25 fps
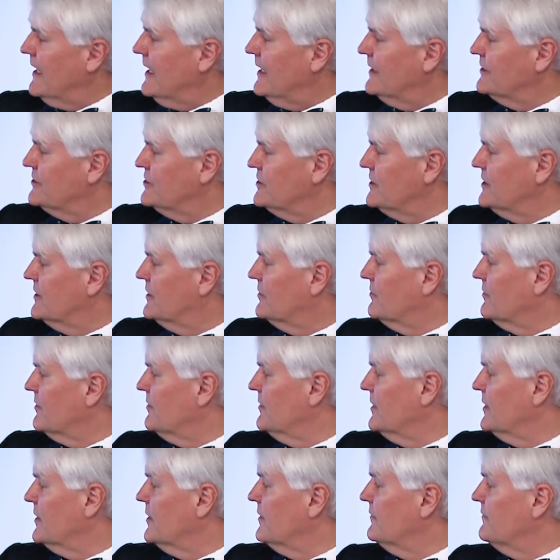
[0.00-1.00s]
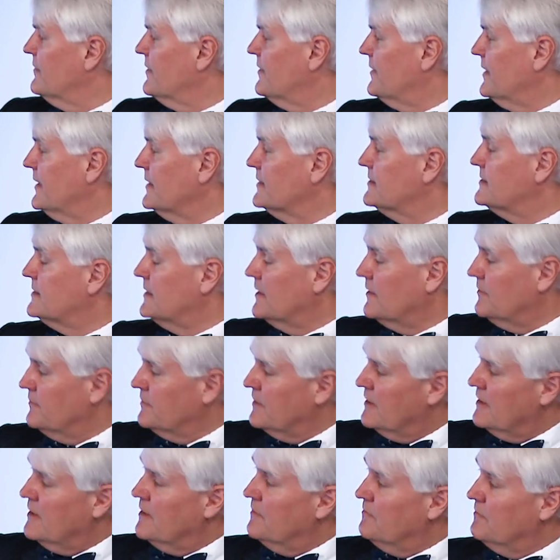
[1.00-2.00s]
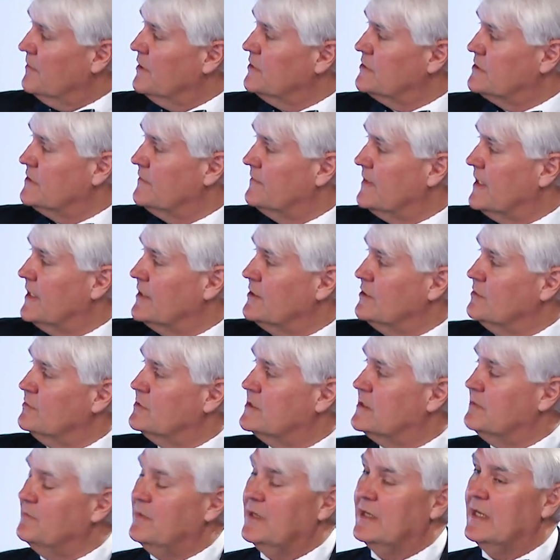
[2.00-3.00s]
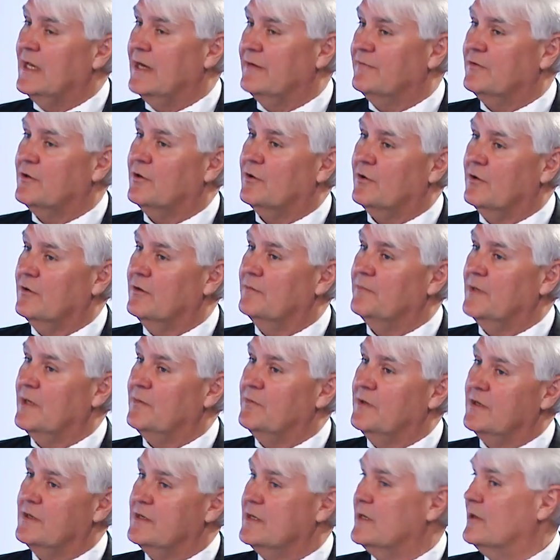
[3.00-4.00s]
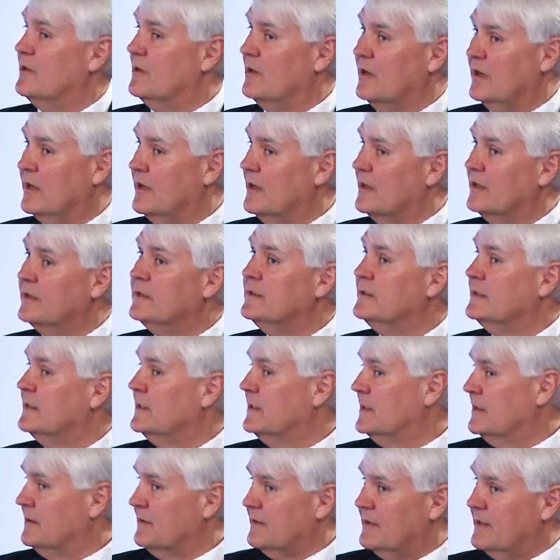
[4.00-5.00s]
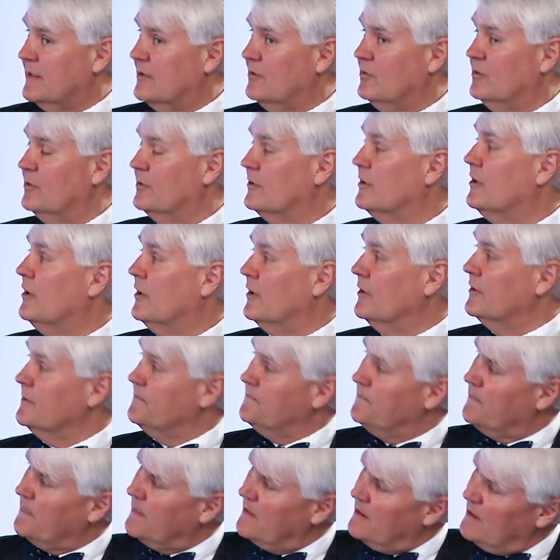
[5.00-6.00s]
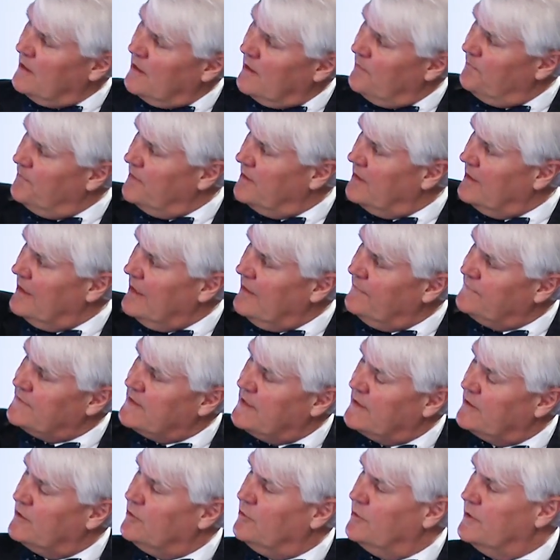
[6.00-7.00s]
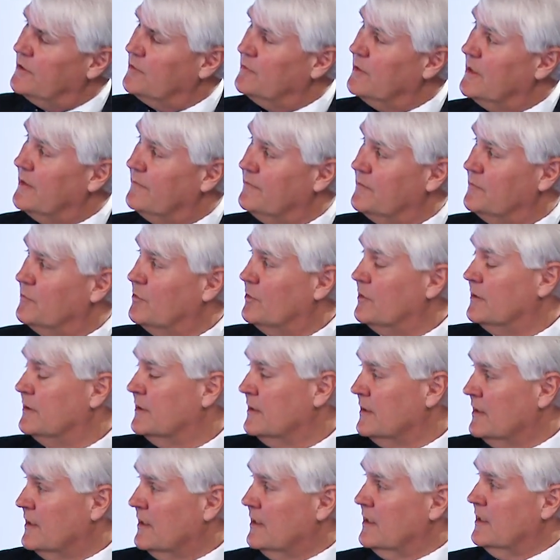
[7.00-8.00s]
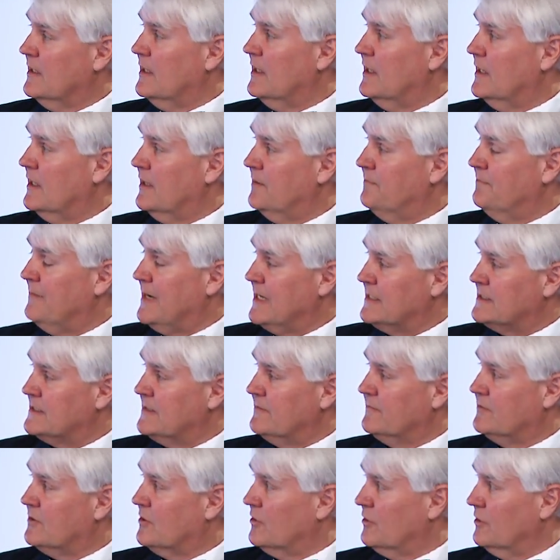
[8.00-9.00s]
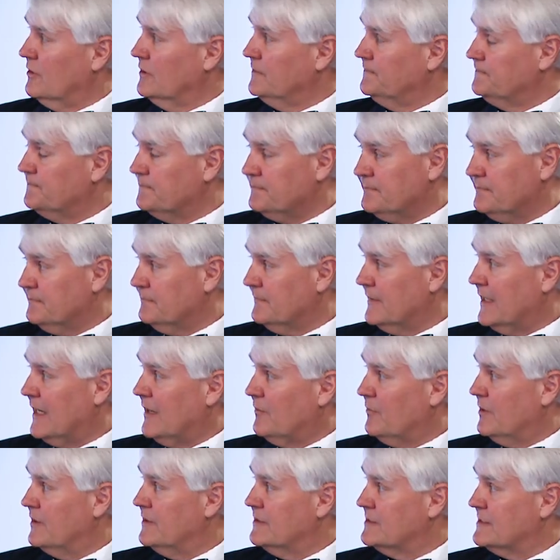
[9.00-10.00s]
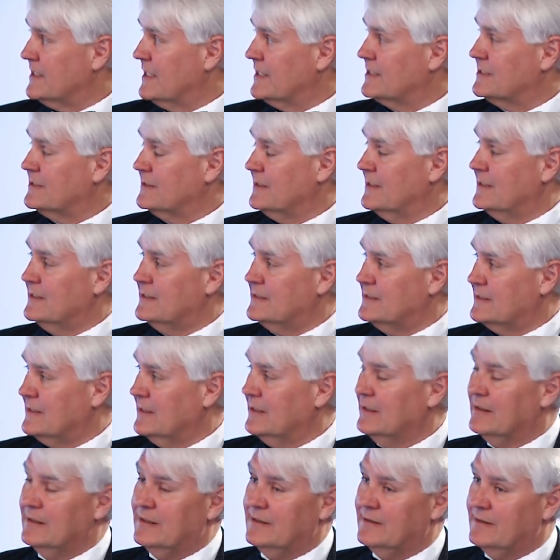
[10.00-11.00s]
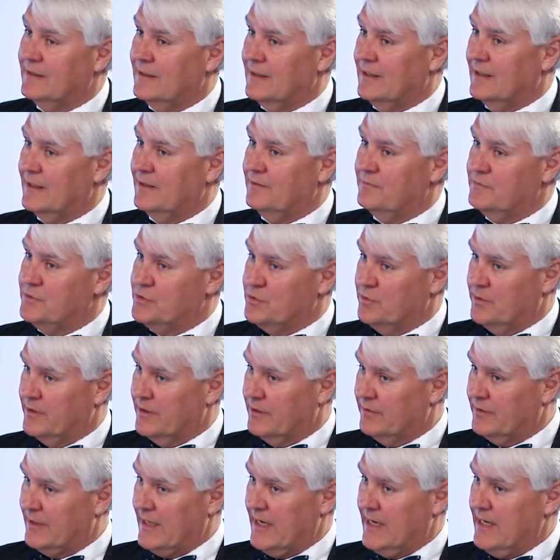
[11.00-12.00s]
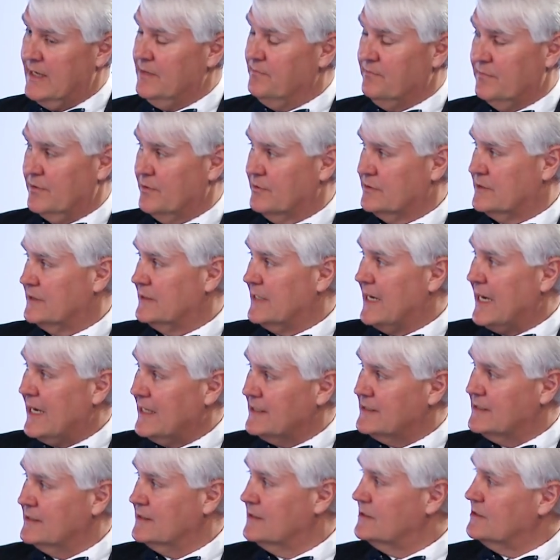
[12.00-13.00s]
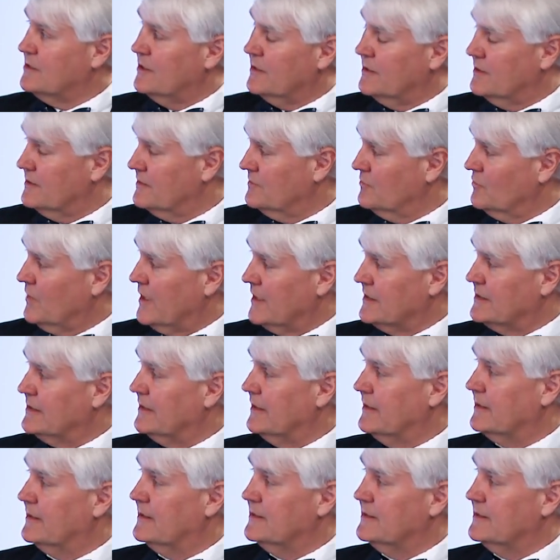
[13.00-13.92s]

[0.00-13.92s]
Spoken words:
algae growing over things. Now, most of that used to be live coral maybe a year earlier. They're all gone. Up in the left-hand corner, you have a more massive coral. That one is actually still doing okay because it hasn't turned white like